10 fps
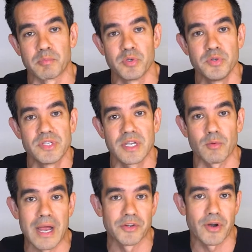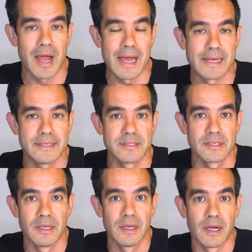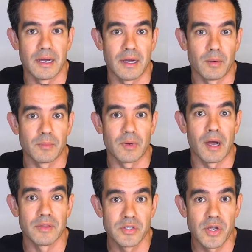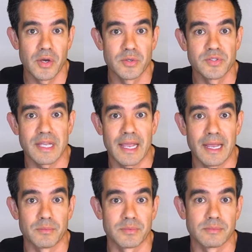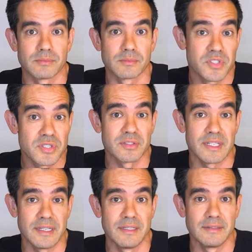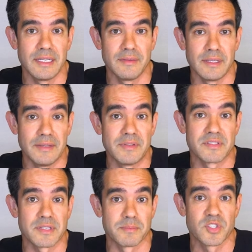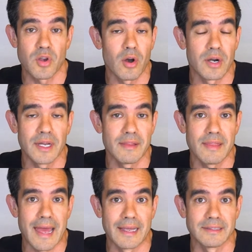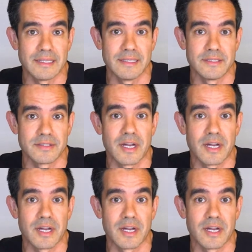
bruising around your eyes, on the nose, and result in even some scarring that is